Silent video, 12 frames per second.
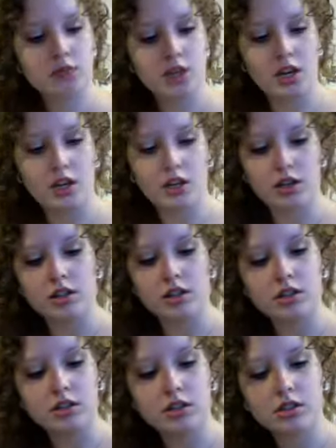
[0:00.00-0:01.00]

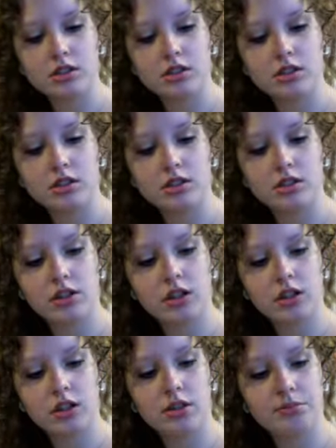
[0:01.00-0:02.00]
and
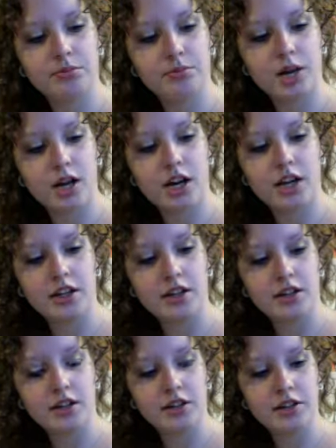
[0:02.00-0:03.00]

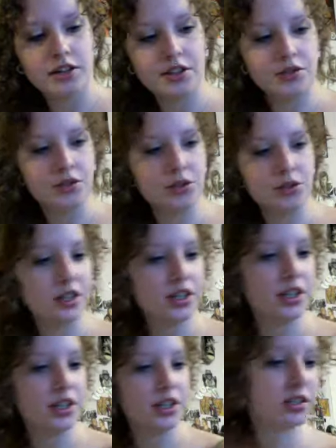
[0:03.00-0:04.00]
I do
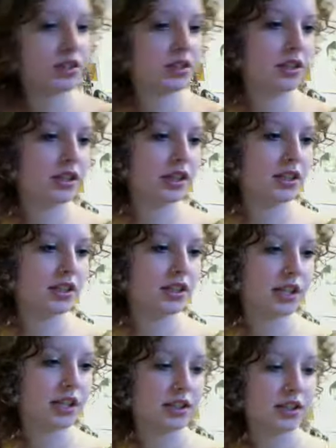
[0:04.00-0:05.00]
it, it
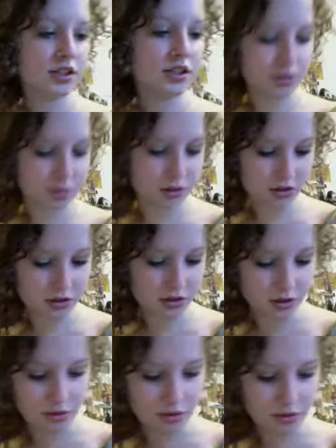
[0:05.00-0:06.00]
says that you're supposed to do it
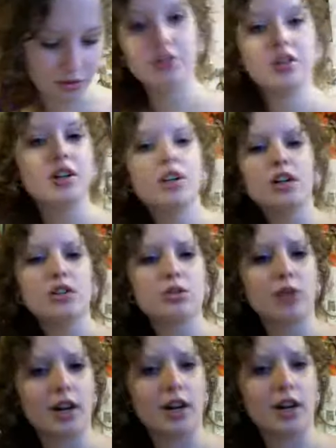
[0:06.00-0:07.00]
about
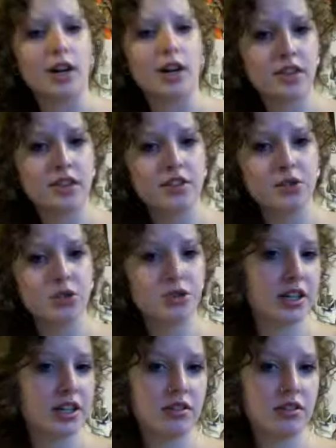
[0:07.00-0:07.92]
twice the length of your dread,